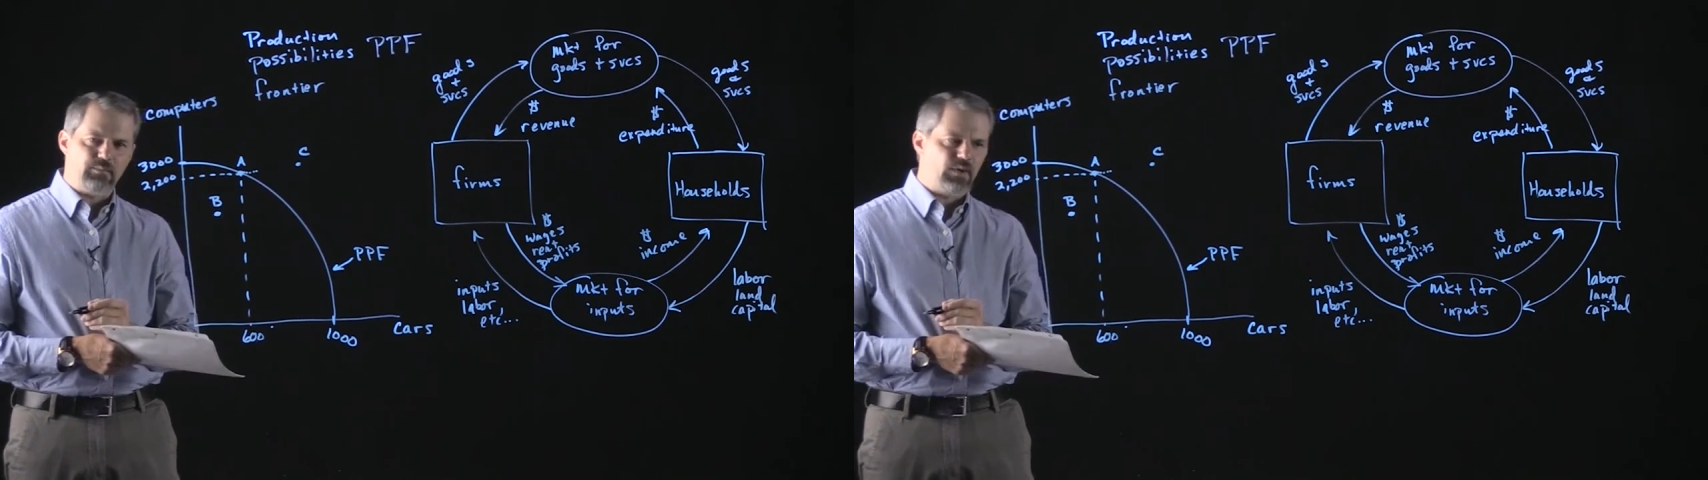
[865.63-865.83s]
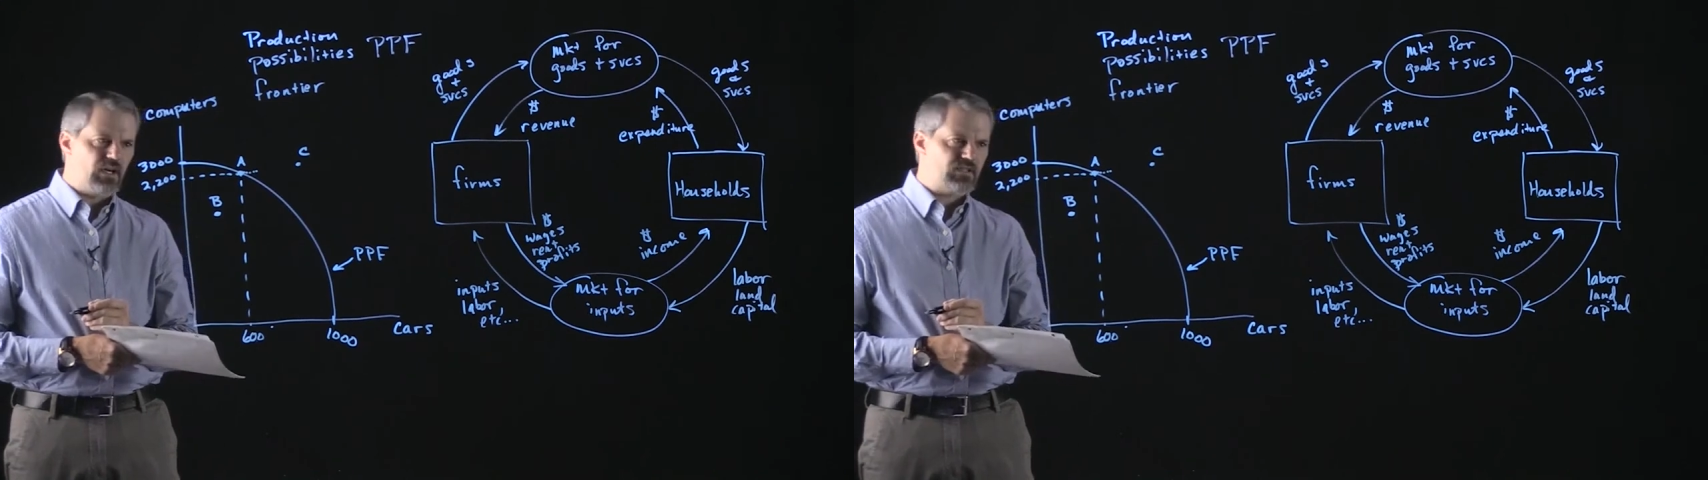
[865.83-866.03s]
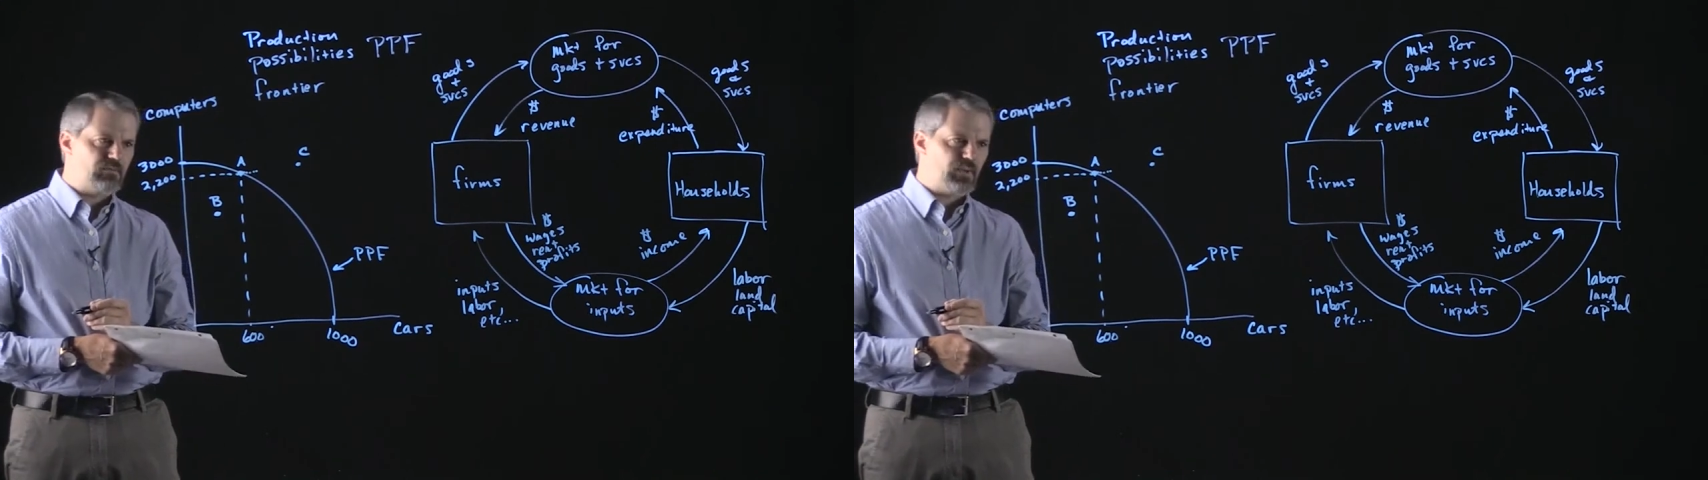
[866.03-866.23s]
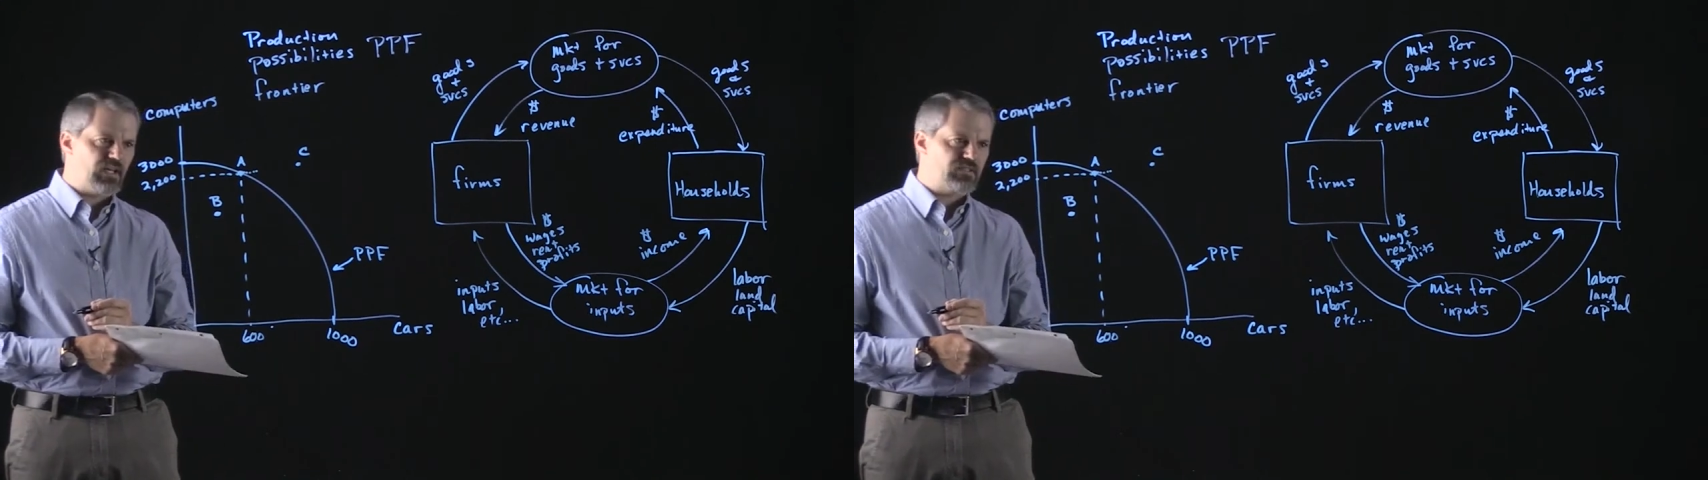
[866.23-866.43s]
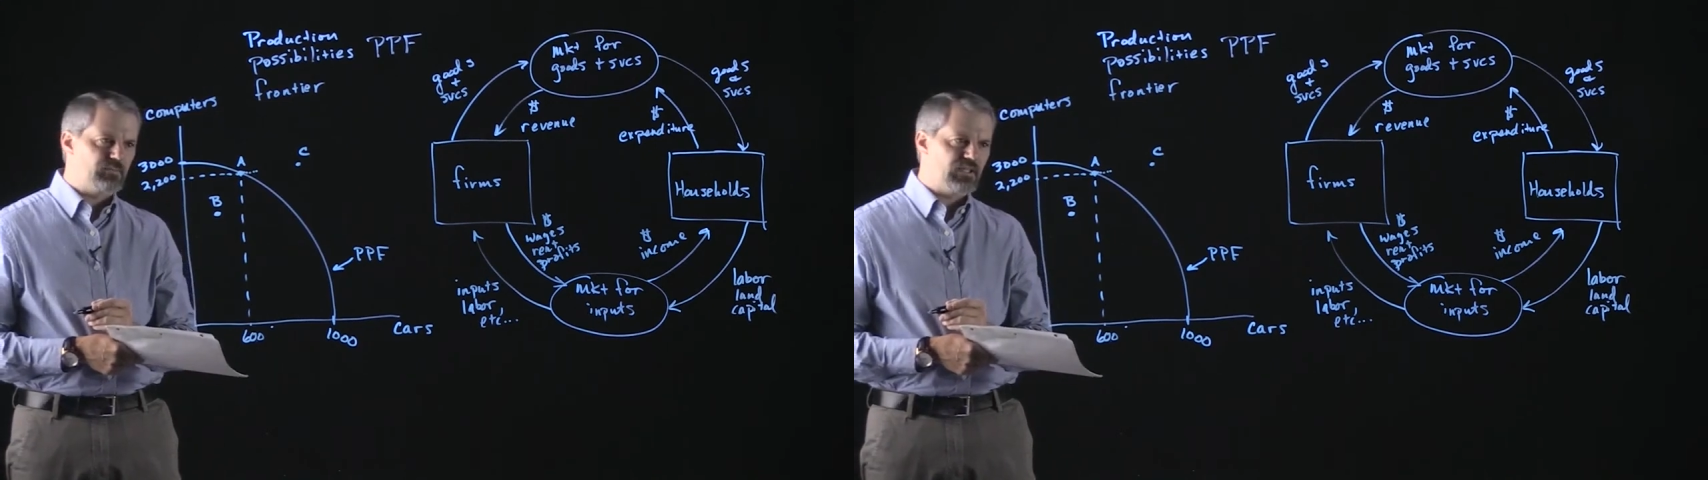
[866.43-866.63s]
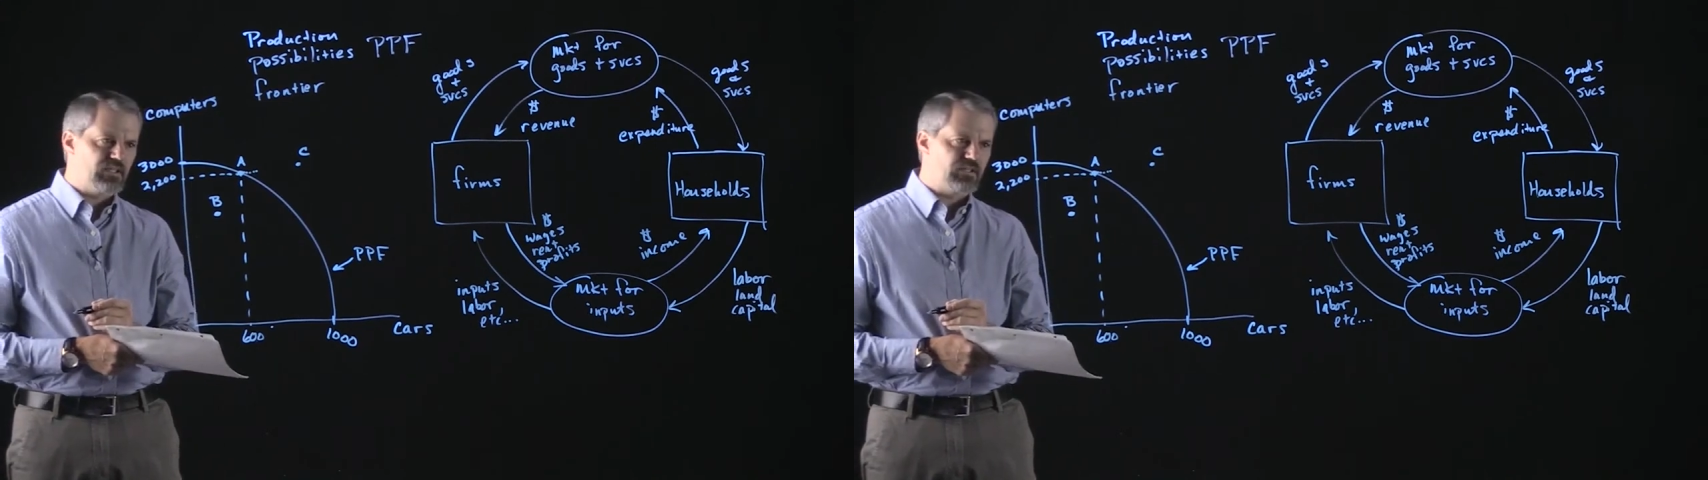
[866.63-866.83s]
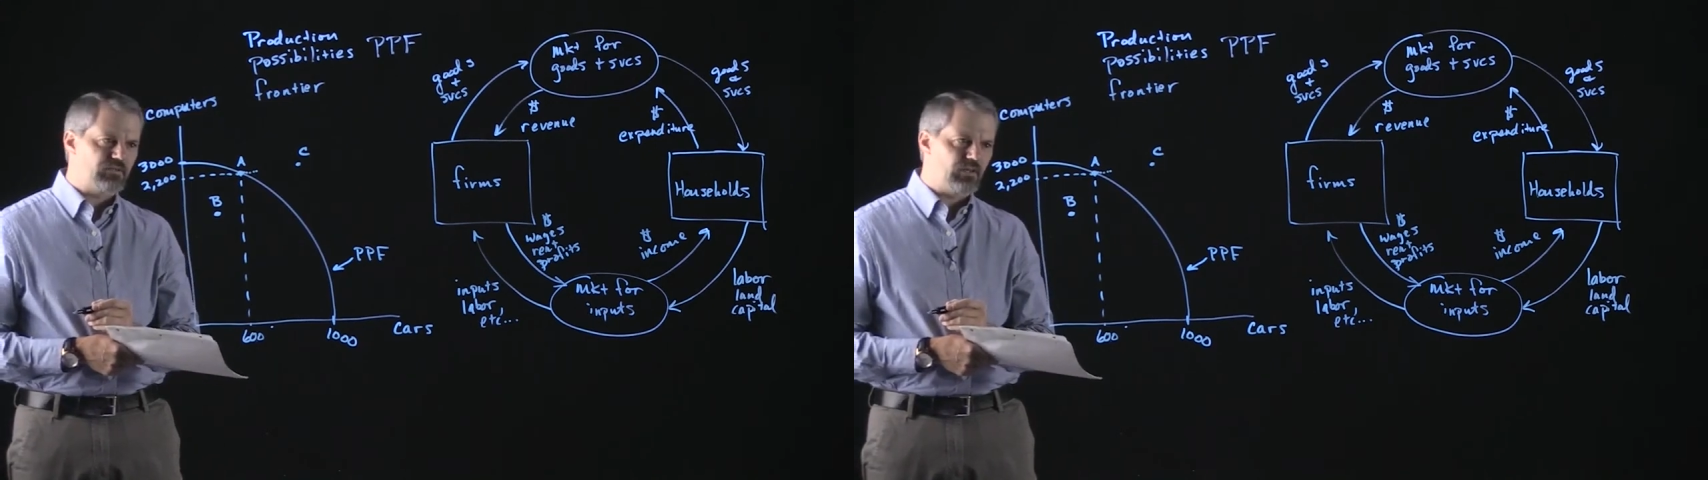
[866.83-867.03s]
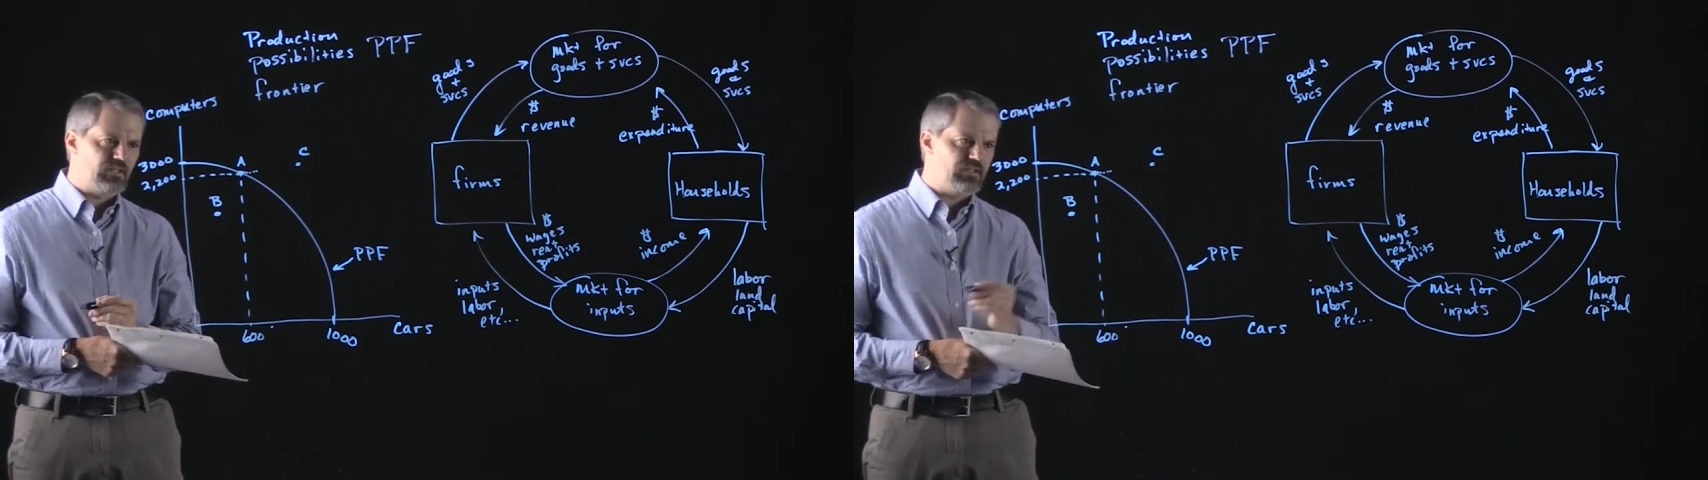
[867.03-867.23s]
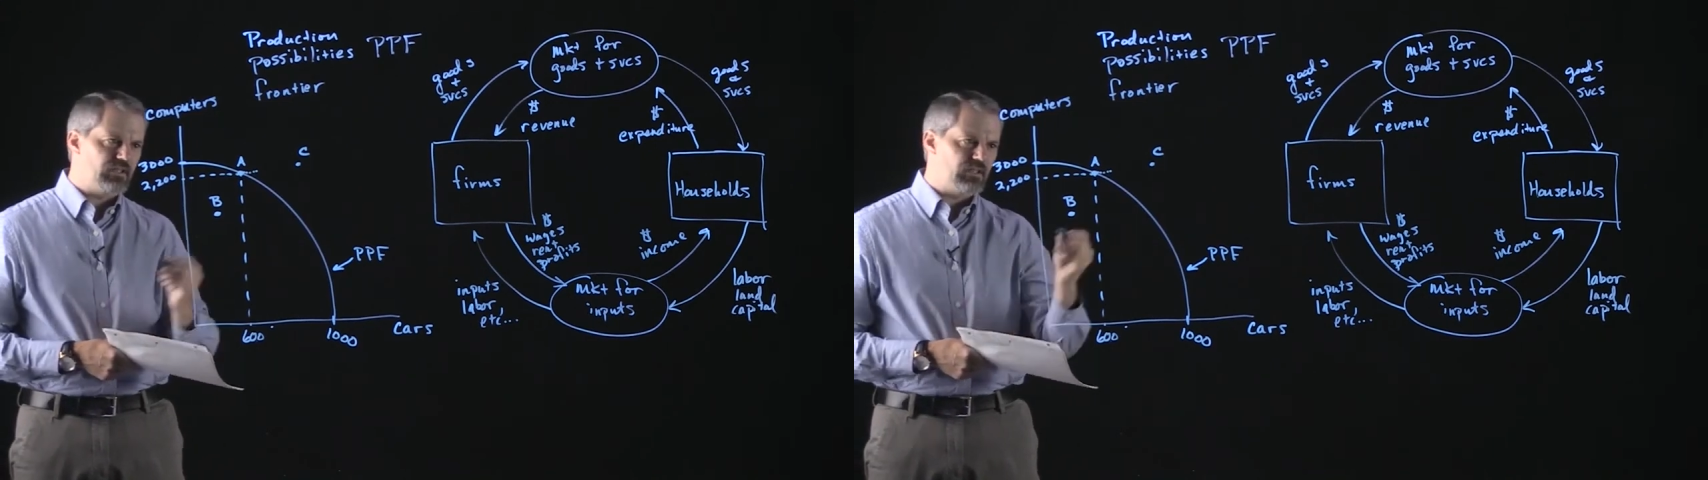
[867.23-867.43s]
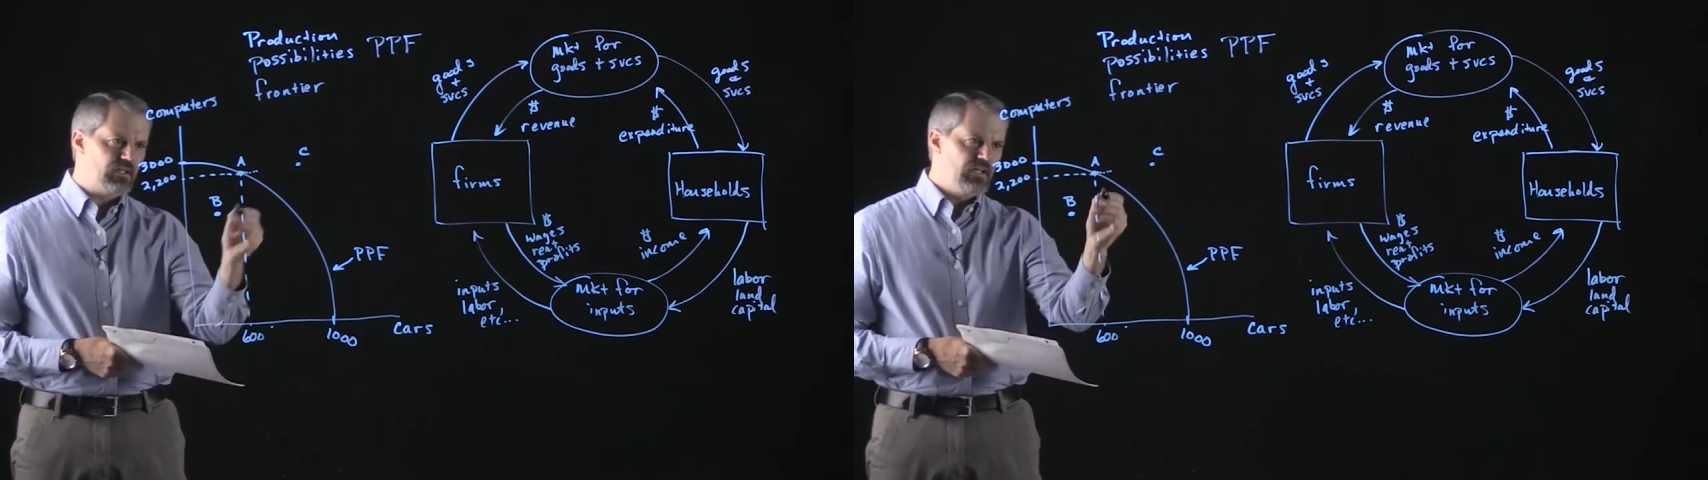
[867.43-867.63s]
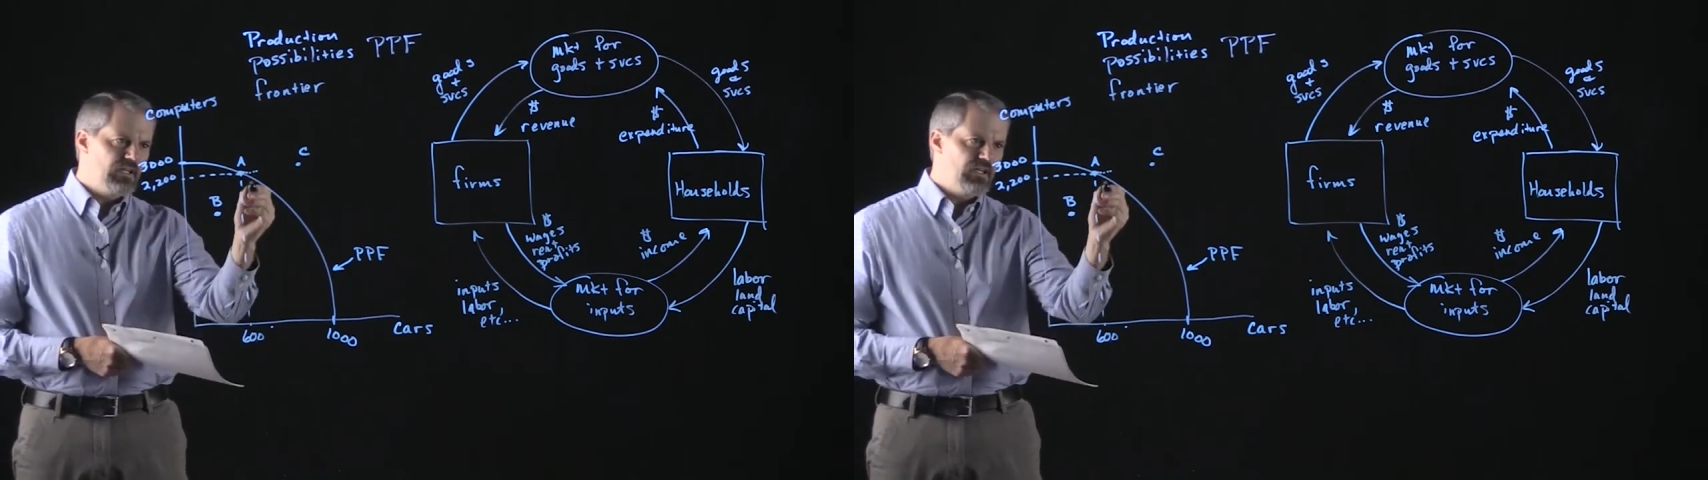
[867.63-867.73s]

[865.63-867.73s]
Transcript: production possibilities frontier.